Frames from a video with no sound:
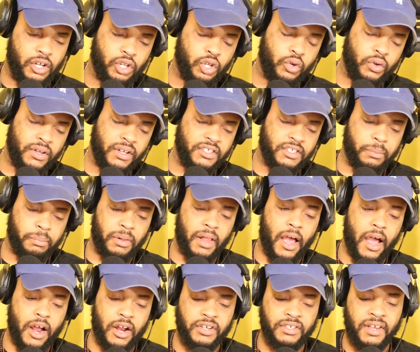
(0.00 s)
including
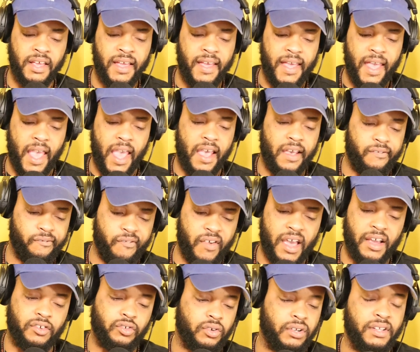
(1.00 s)
suppliers and
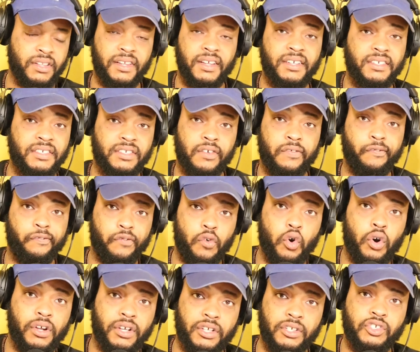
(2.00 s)
factory lists
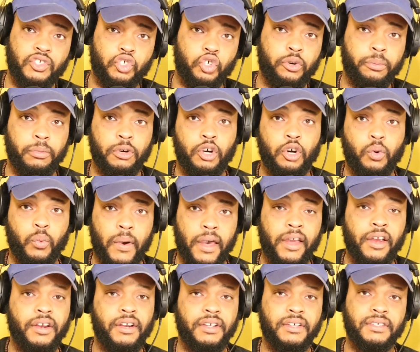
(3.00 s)
for consumer
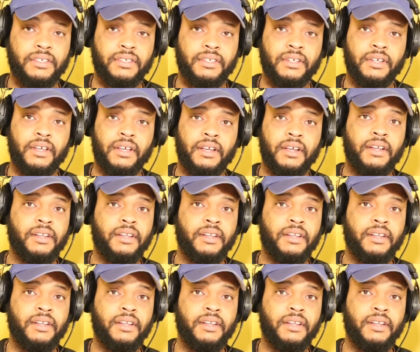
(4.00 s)
awareness.